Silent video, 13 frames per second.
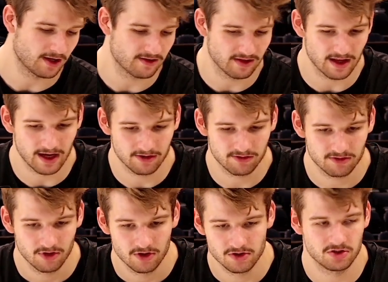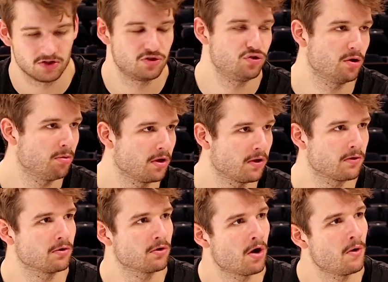less just dribbling
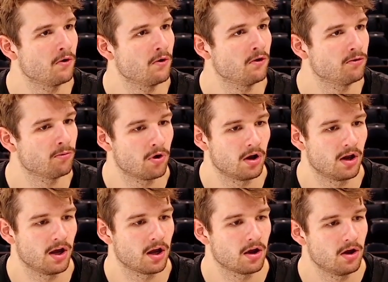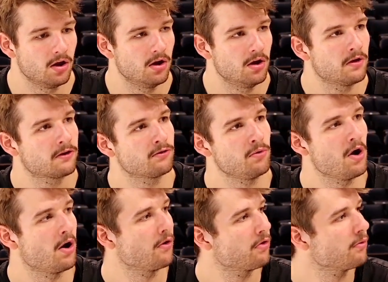through cones, more like
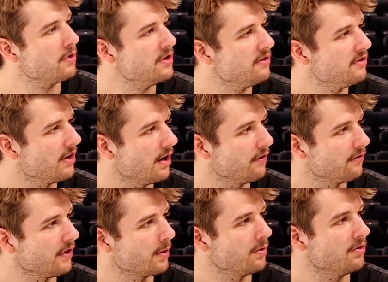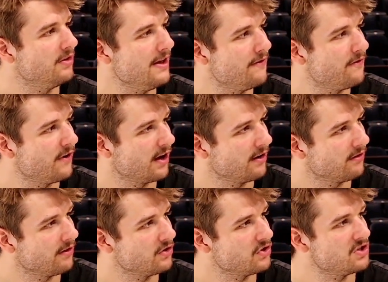3-on-3 stuff, like with defense,
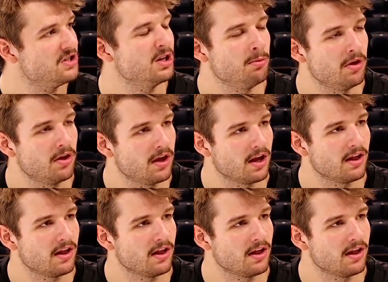and just simulating